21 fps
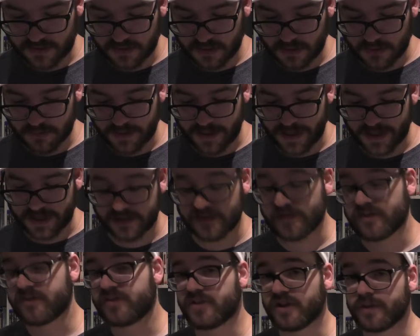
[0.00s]
dub
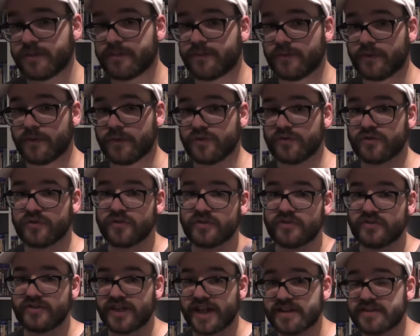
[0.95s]
and sub
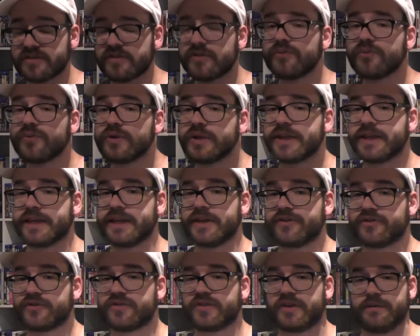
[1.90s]
versions. That's the really
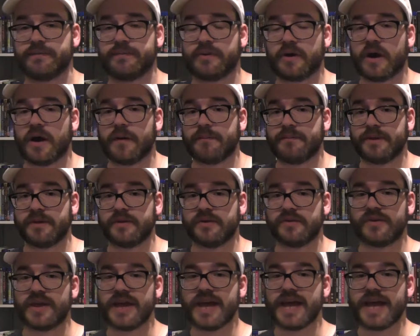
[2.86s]
interesting part,
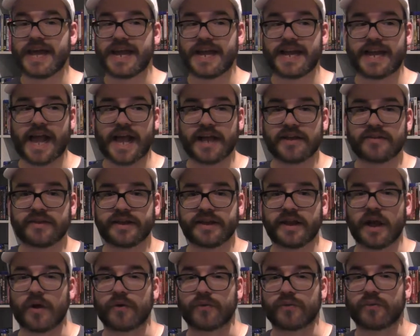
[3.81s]
because it has like
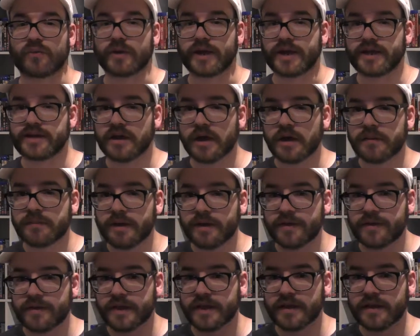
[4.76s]
a redub, I
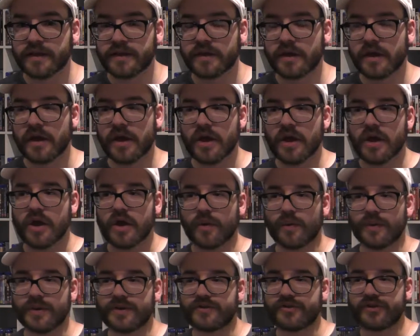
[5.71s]
think,
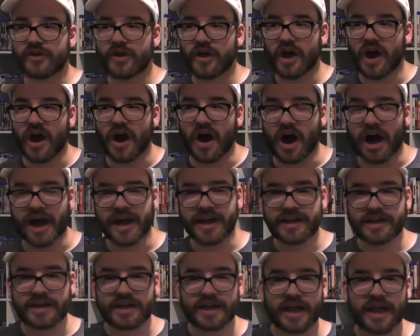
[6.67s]
which
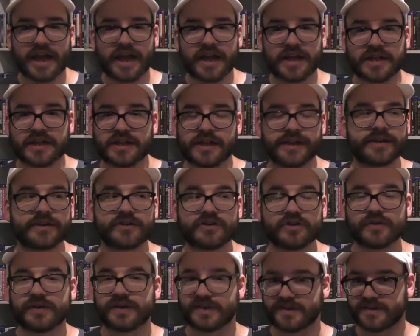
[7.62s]
I didn't
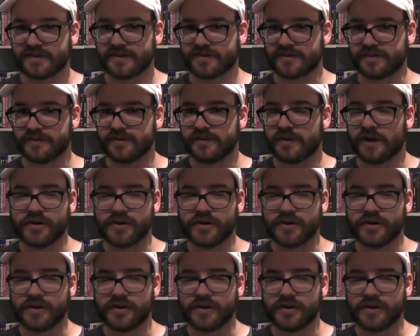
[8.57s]
know existed.